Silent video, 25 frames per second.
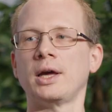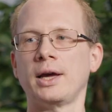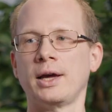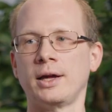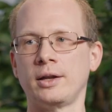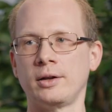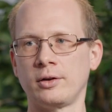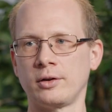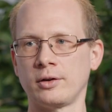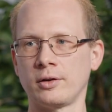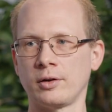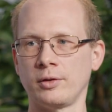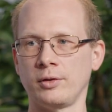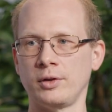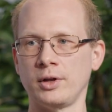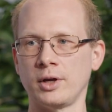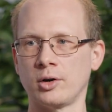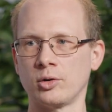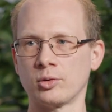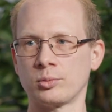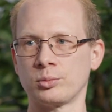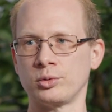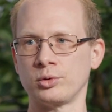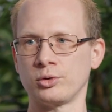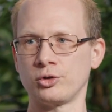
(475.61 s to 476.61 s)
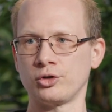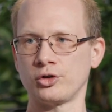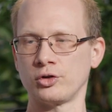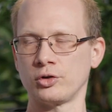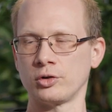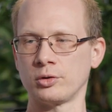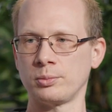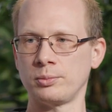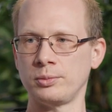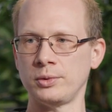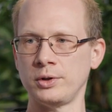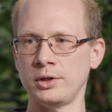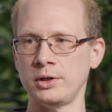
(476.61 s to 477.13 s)
and the output
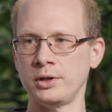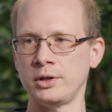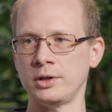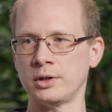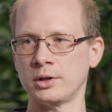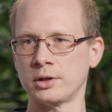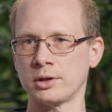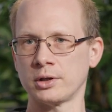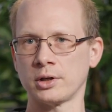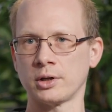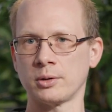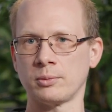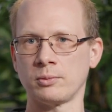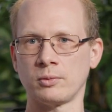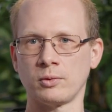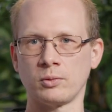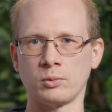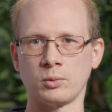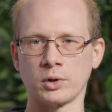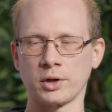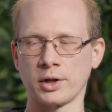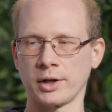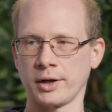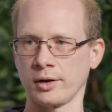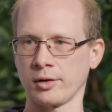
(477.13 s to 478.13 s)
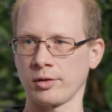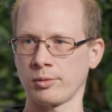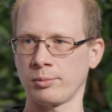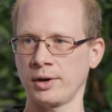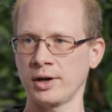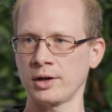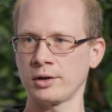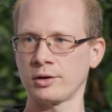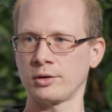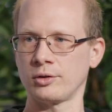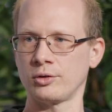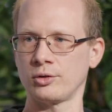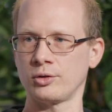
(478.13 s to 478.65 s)
should be what I
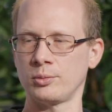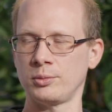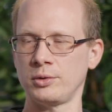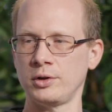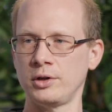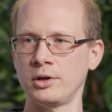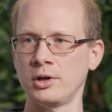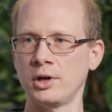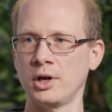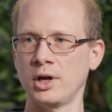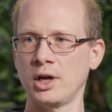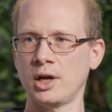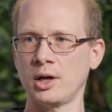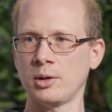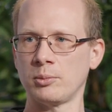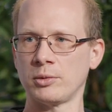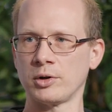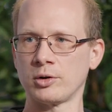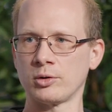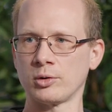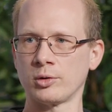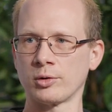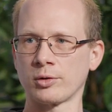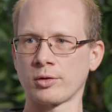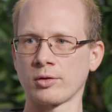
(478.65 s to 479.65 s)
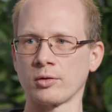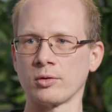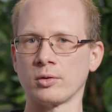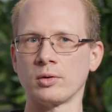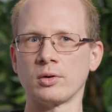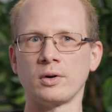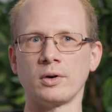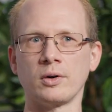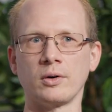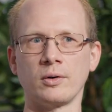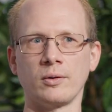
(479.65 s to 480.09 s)
expect it to be, but also